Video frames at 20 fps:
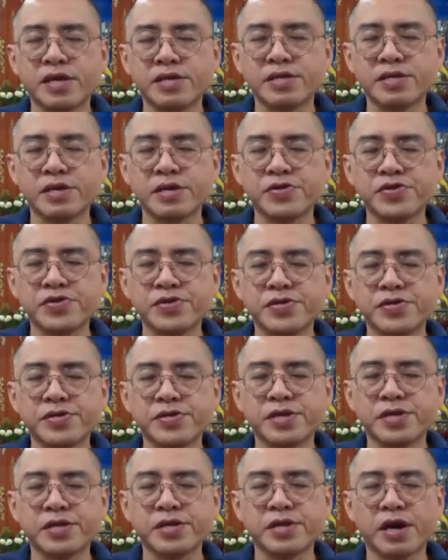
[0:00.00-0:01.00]

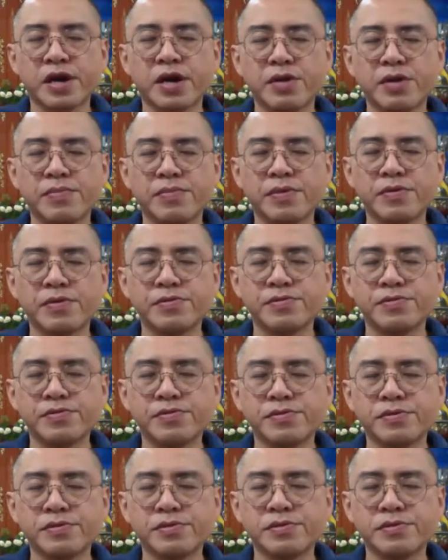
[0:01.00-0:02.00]
sensations at the
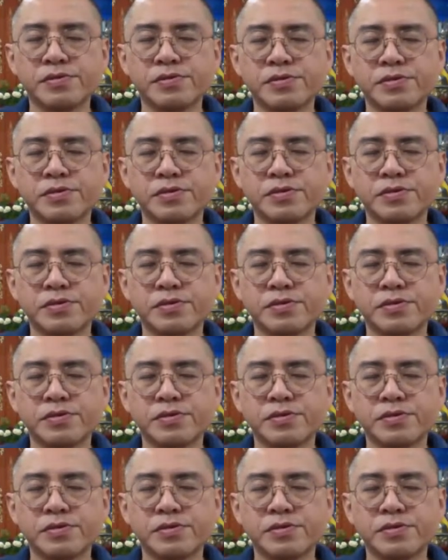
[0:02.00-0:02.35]
elbows.